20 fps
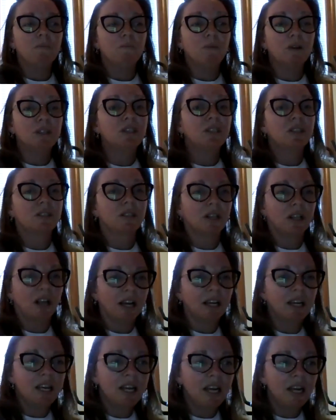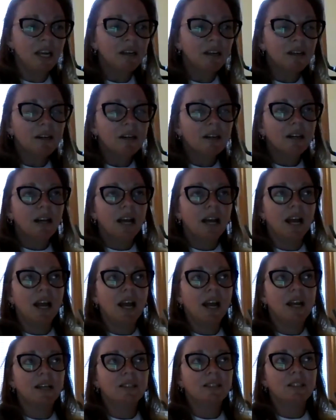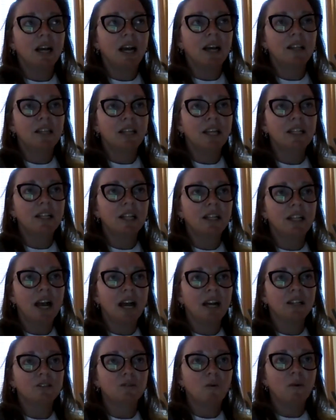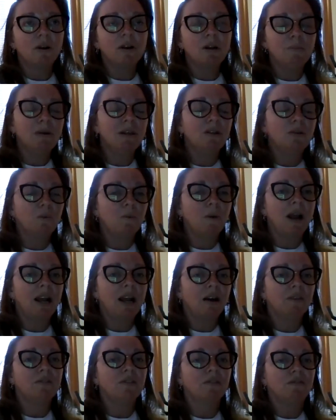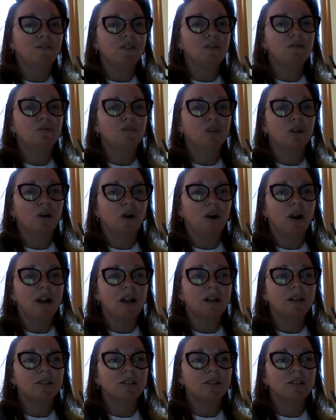which is lucky. And I think that is going to be the way of the future